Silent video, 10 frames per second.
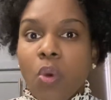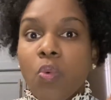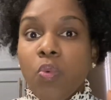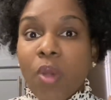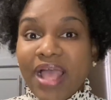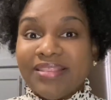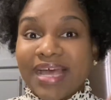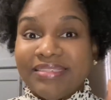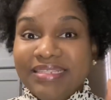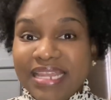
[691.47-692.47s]
when
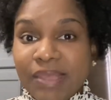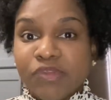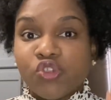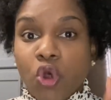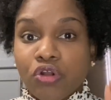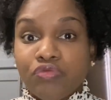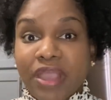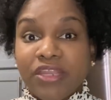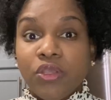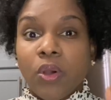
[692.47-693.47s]
that name is
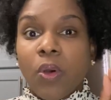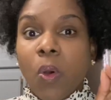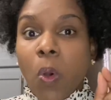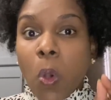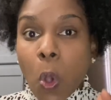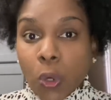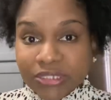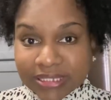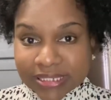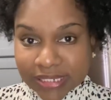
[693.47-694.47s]
already
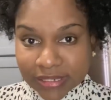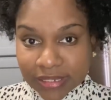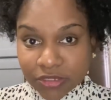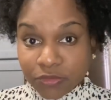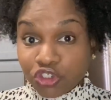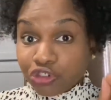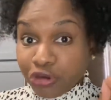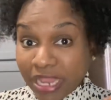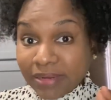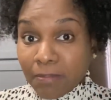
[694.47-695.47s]
owned,
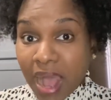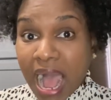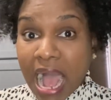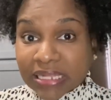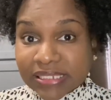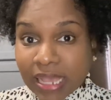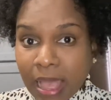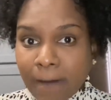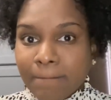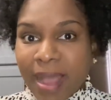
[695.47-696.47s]
trademarked
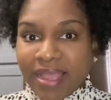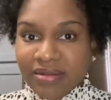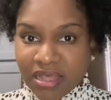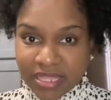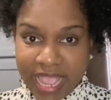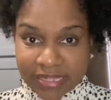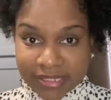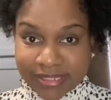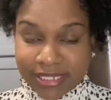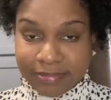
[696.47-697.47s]
by another
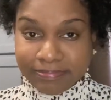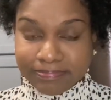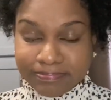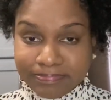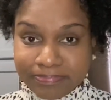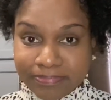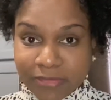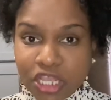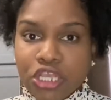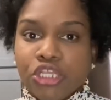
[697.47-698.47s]
entity.
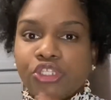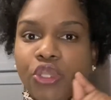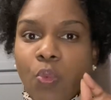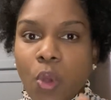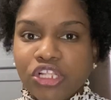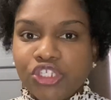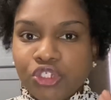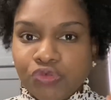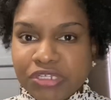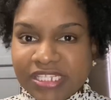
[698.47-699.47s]
So you want to
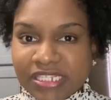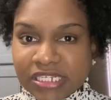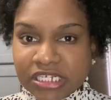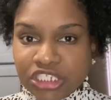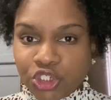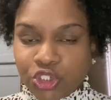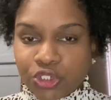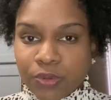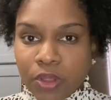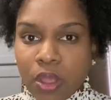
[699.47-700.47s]
do
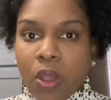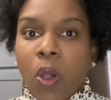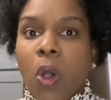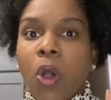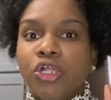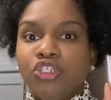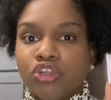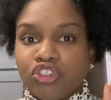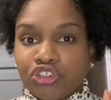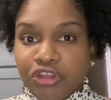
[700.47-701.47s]
research on your
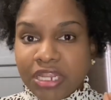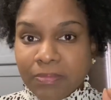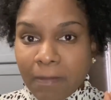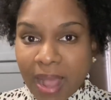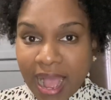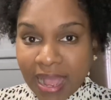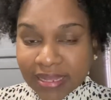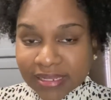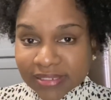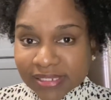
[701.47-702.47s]

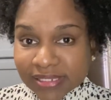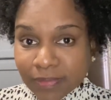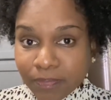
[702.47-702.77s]
trademark's